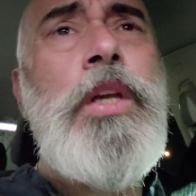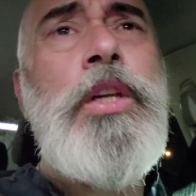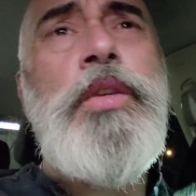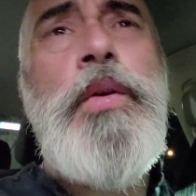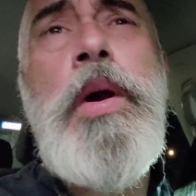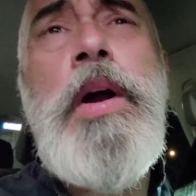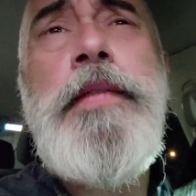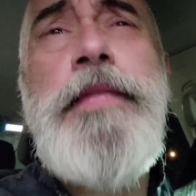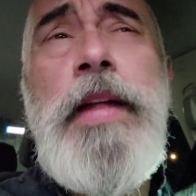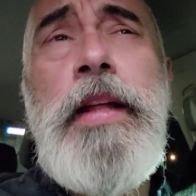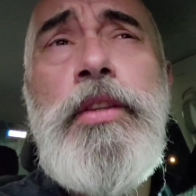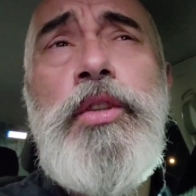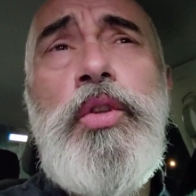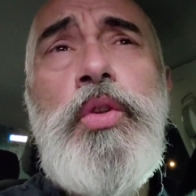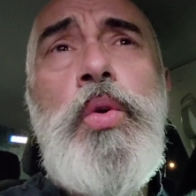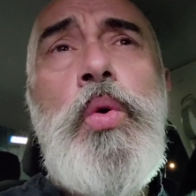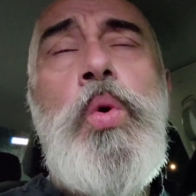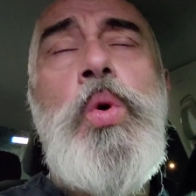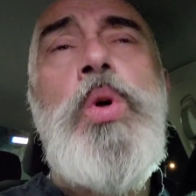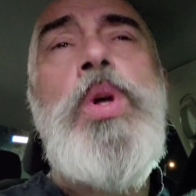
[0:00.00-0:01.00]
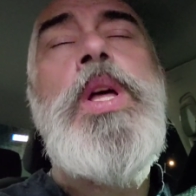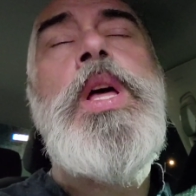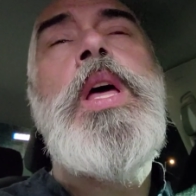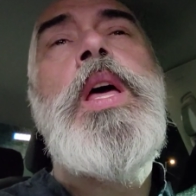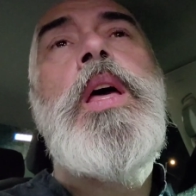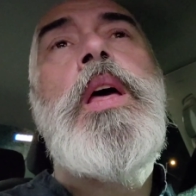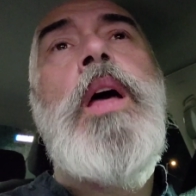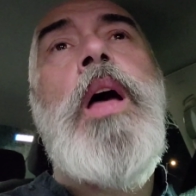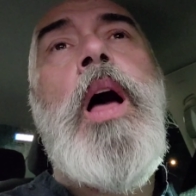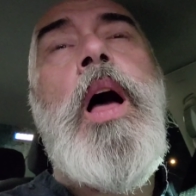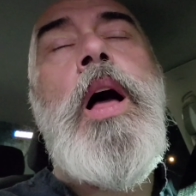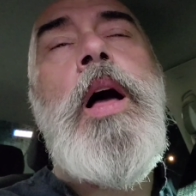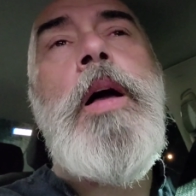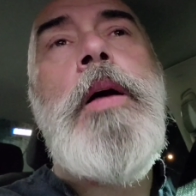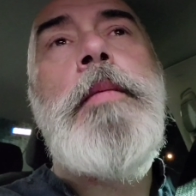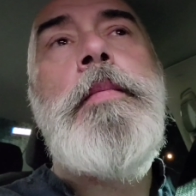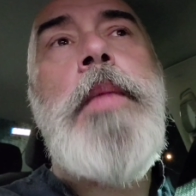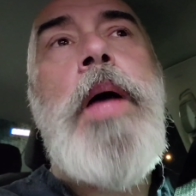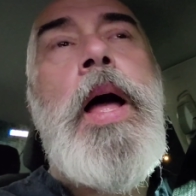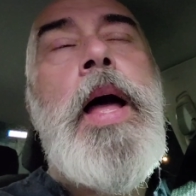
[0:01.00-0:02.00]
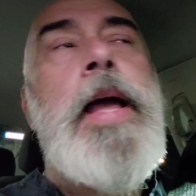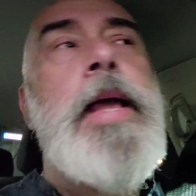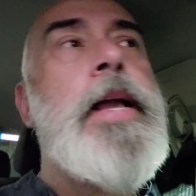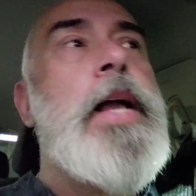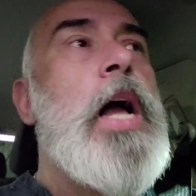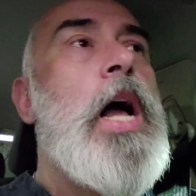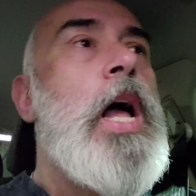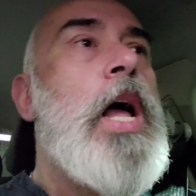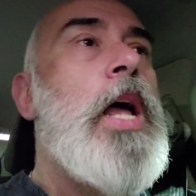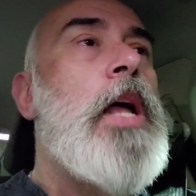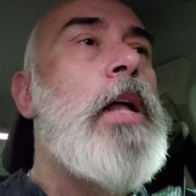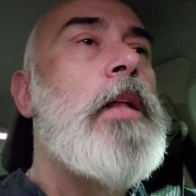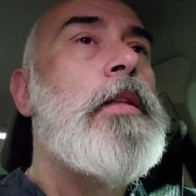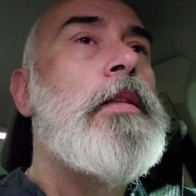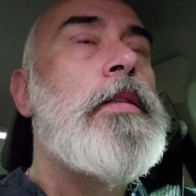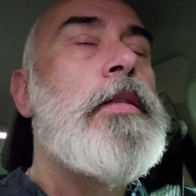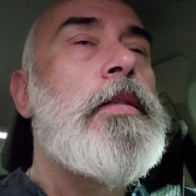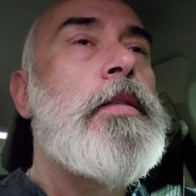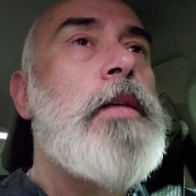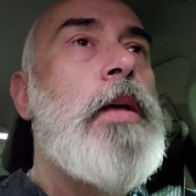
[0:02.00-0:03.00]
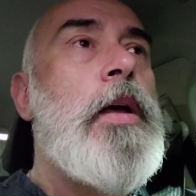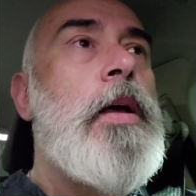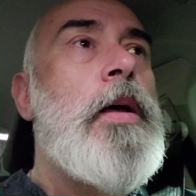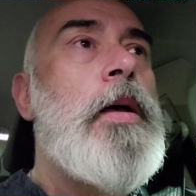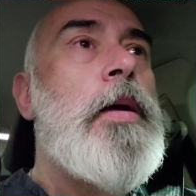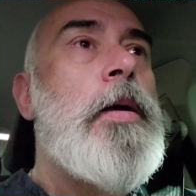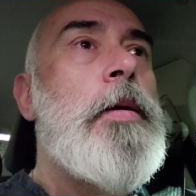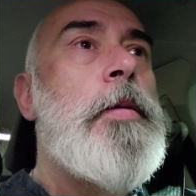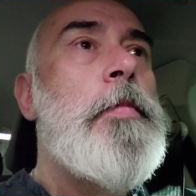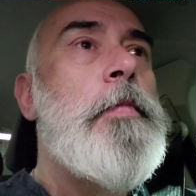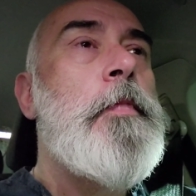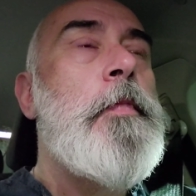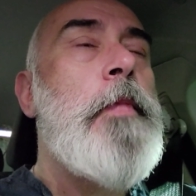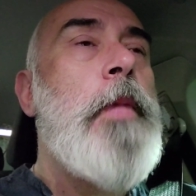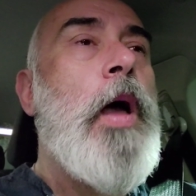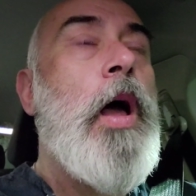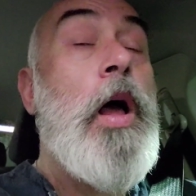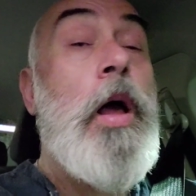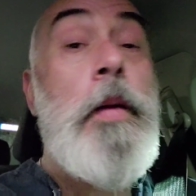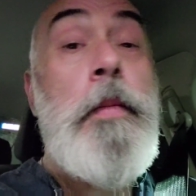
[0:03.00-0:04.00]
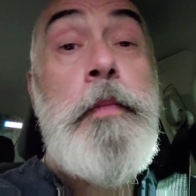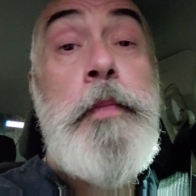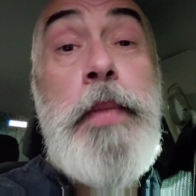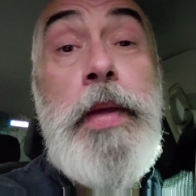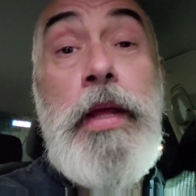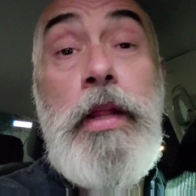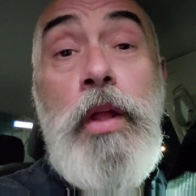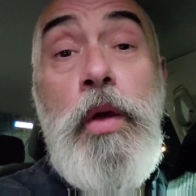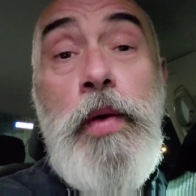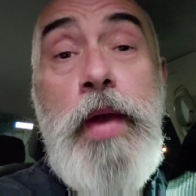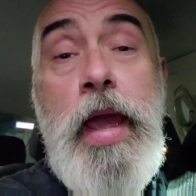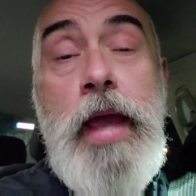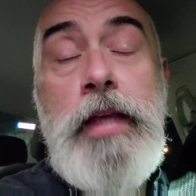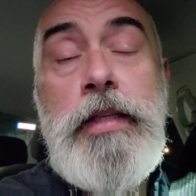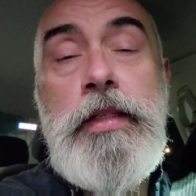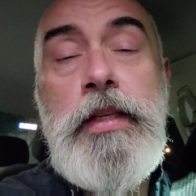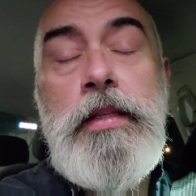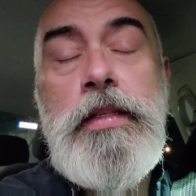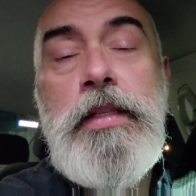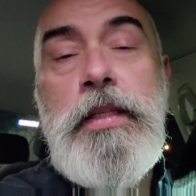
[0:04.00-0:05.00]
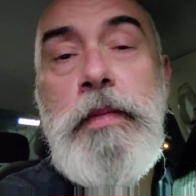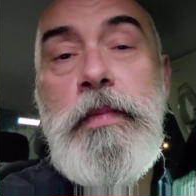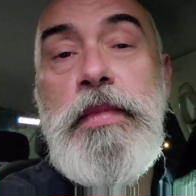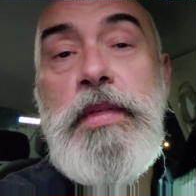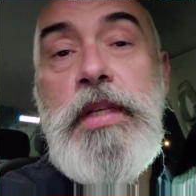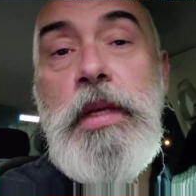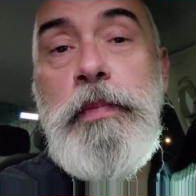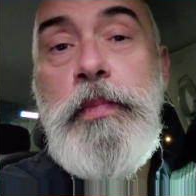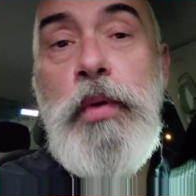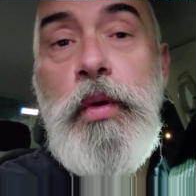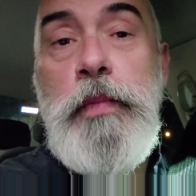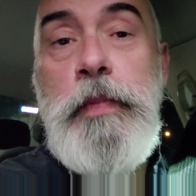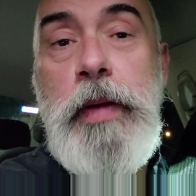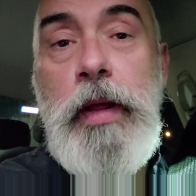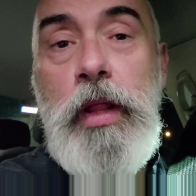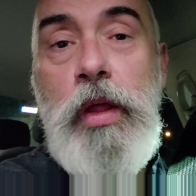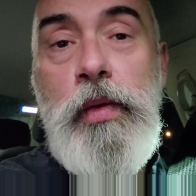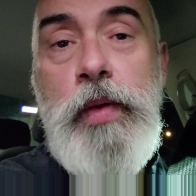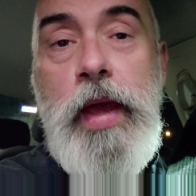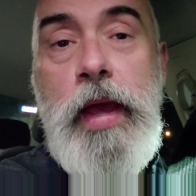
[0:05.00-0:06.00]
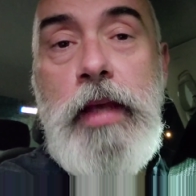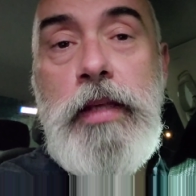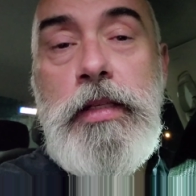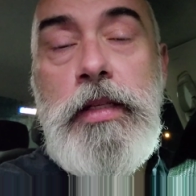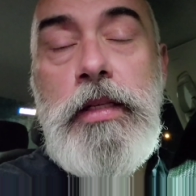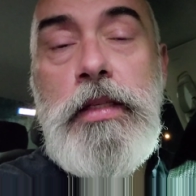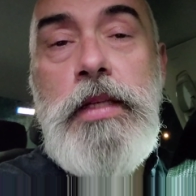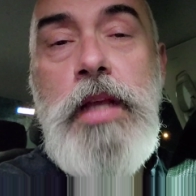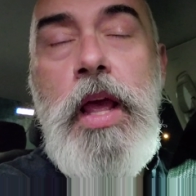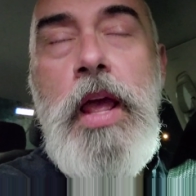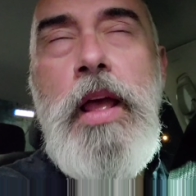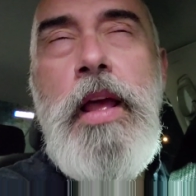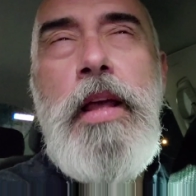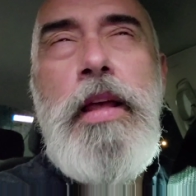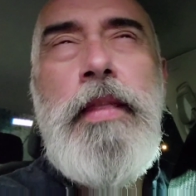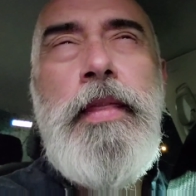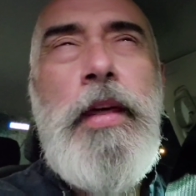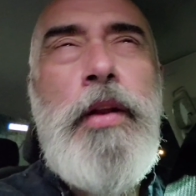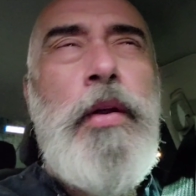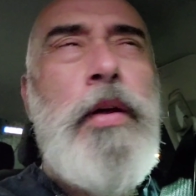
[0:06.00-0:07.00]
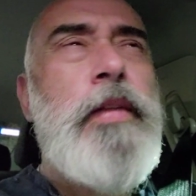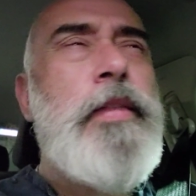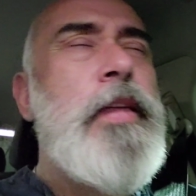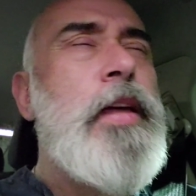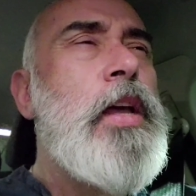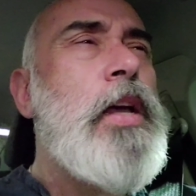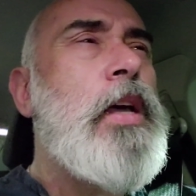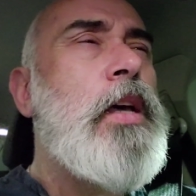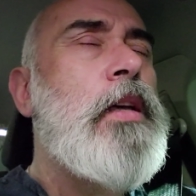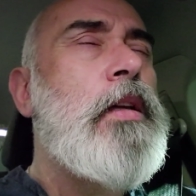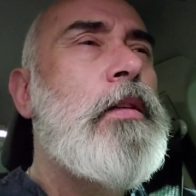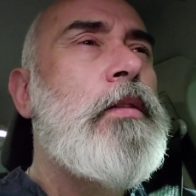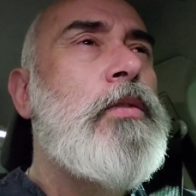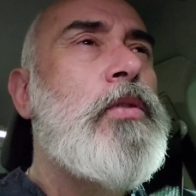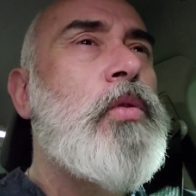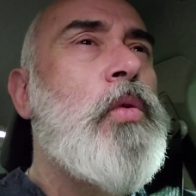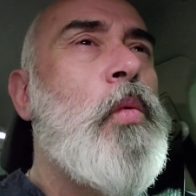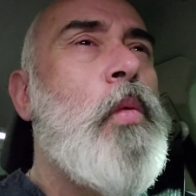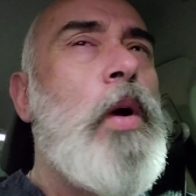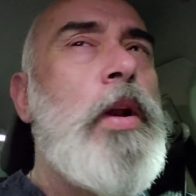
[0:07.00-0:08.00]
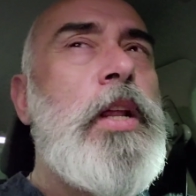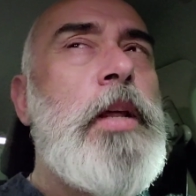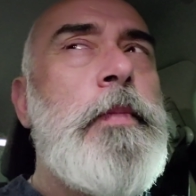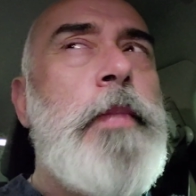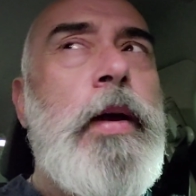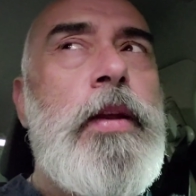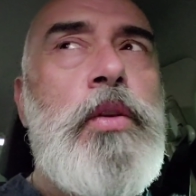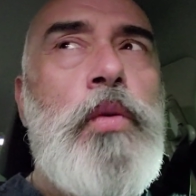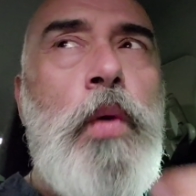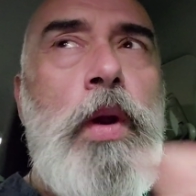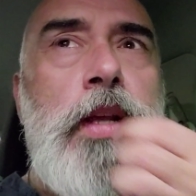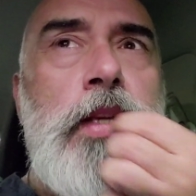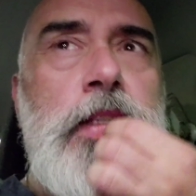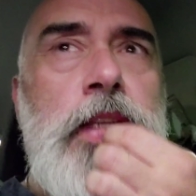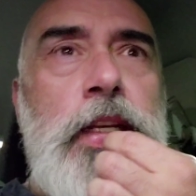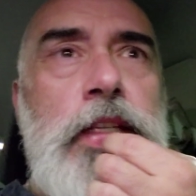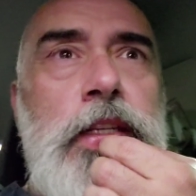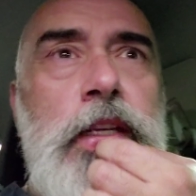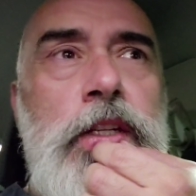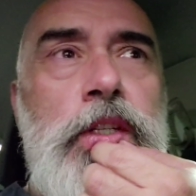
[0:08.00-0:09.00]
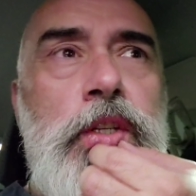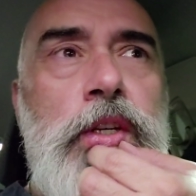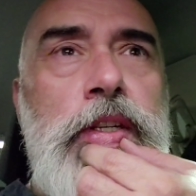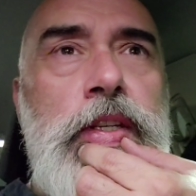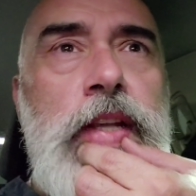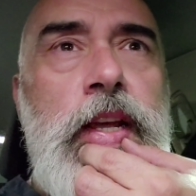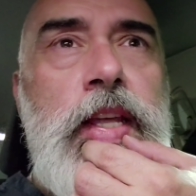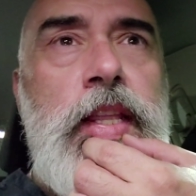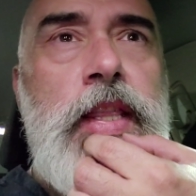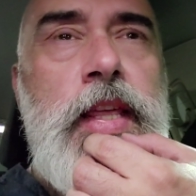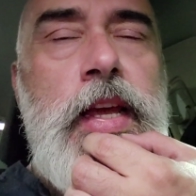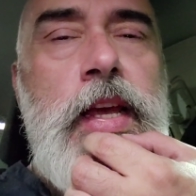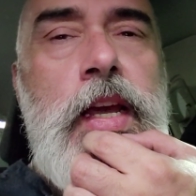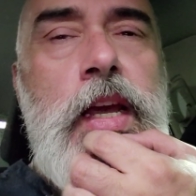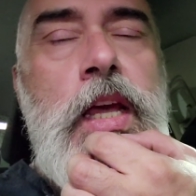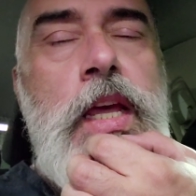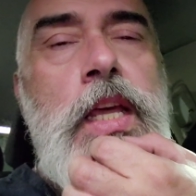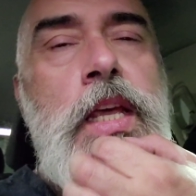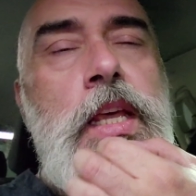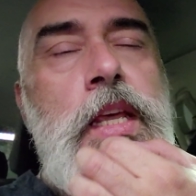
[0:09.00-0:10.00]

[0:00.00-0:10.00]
So I got that stool. I got some pillowcases, some zippered pillowcases that are, I think, 20 by 26 inches, I think.